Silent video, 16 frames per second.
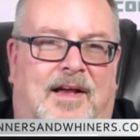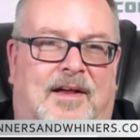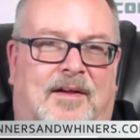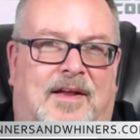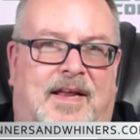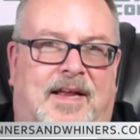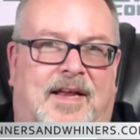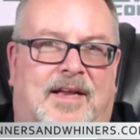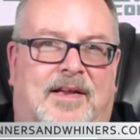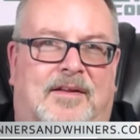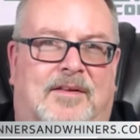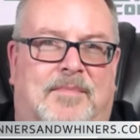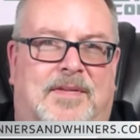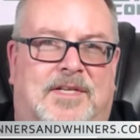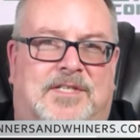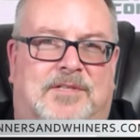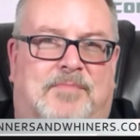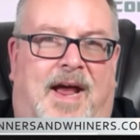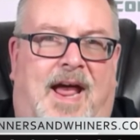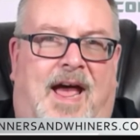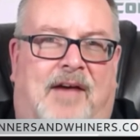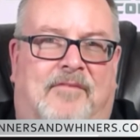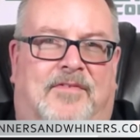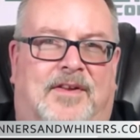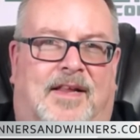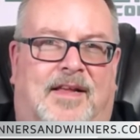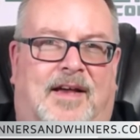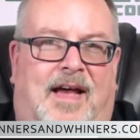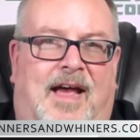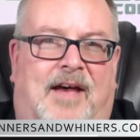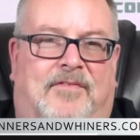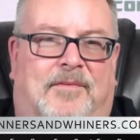He misses by
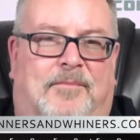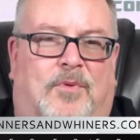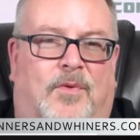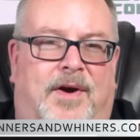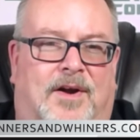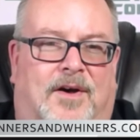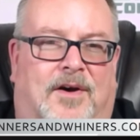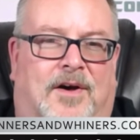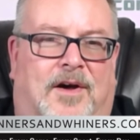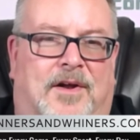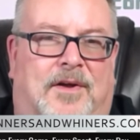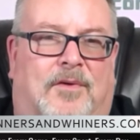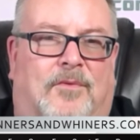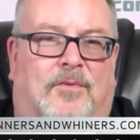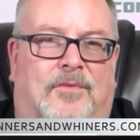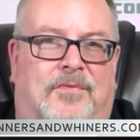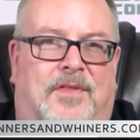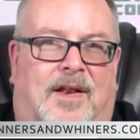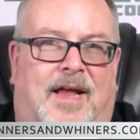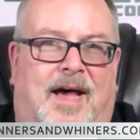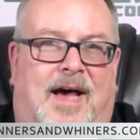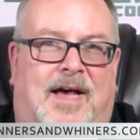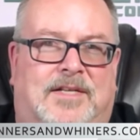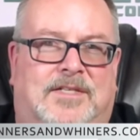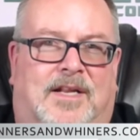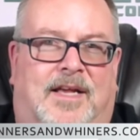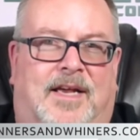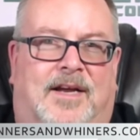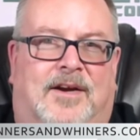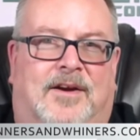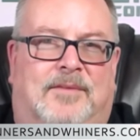half a point on the last leg.